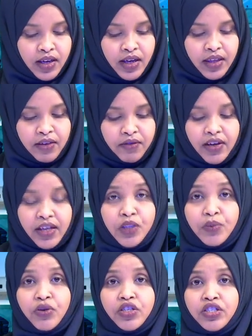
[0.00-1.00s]
And the Vice
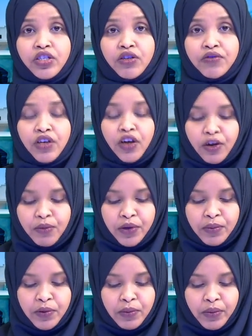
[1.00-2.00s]
President of the
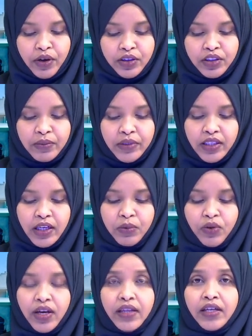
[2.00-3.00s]
RPP Party, Mr.
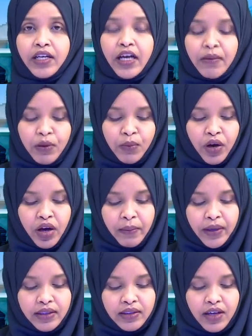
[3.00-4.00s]
Abdul Qadir Kamil
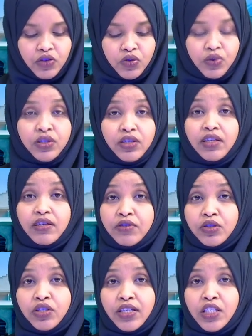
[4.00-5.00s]
Muhammad, has also
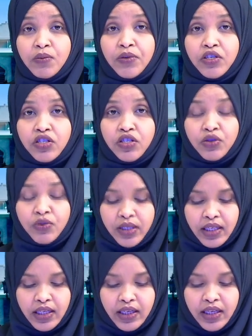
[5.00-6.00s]
delivered a speech
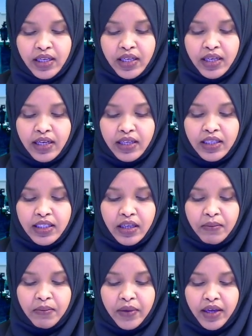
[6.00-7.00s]
during this
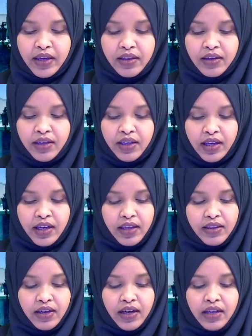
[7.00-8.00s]
campaign
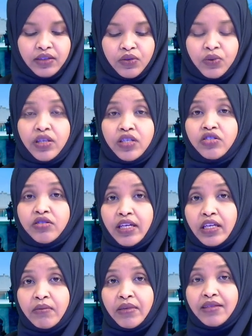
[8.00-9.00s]
at the Goulet
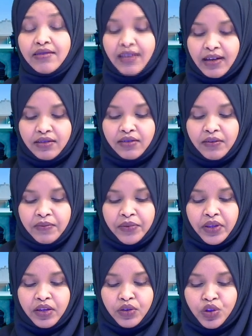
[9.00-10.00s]
Stadium and thanked
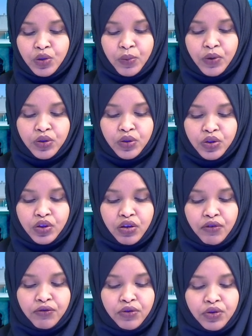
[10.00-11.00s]
the supporters
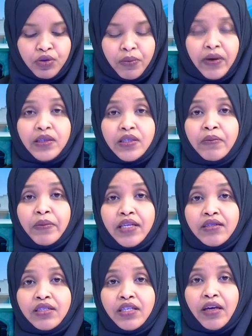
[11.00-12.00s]
for their
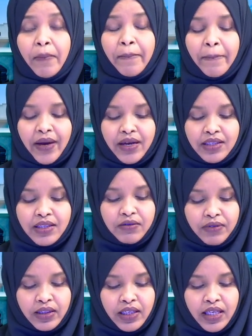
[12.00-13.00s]
participating
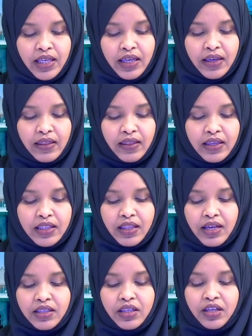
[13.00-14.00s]
massively in this
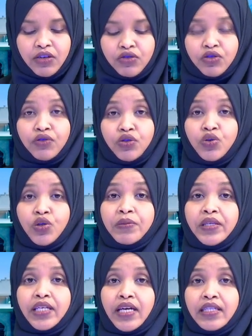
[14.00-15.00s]
last encounter of the
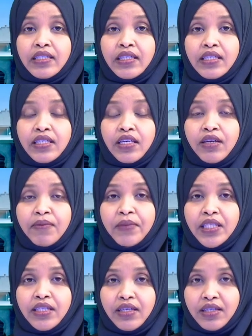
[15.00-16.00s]
UNP candidates'
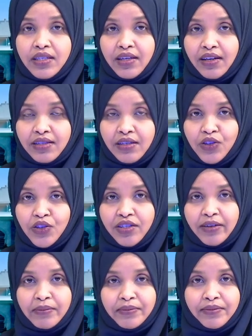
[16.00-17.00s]
meetings. Let's listen to
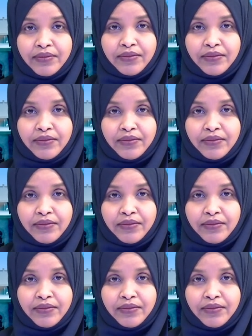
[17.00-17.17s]
him.